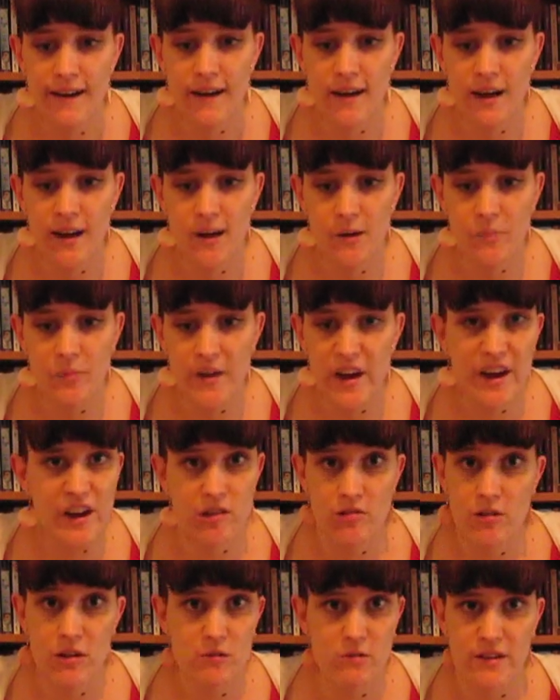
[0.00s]
I
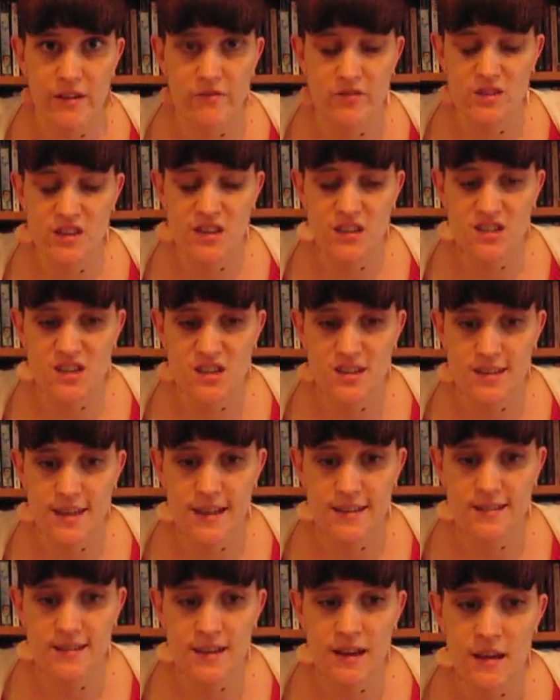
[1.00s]
agree with everything she
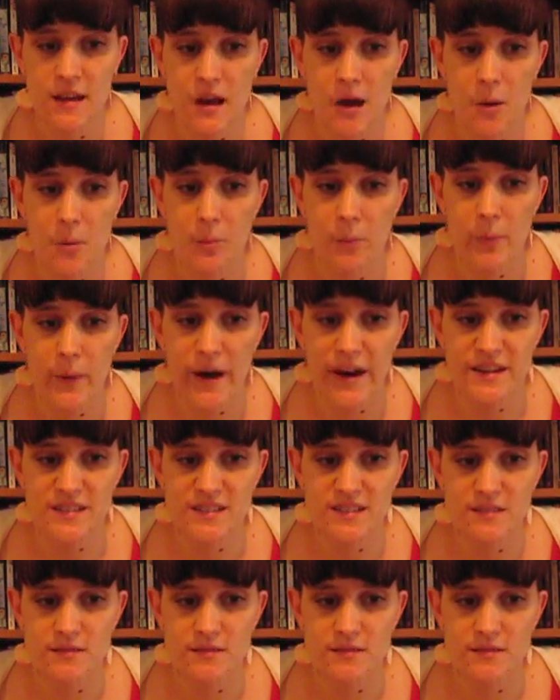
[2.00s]
says. But,